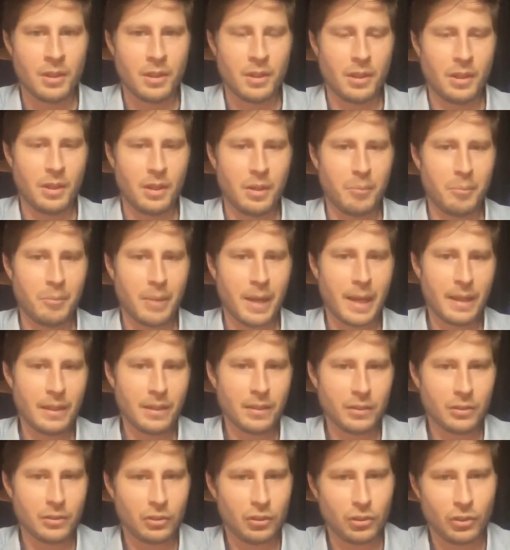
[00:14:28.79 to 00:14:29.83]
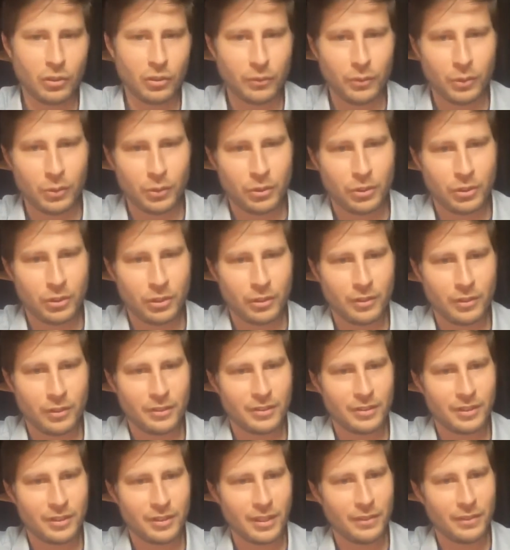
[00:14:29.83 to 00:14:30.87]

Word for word: uh, magnets in the future instead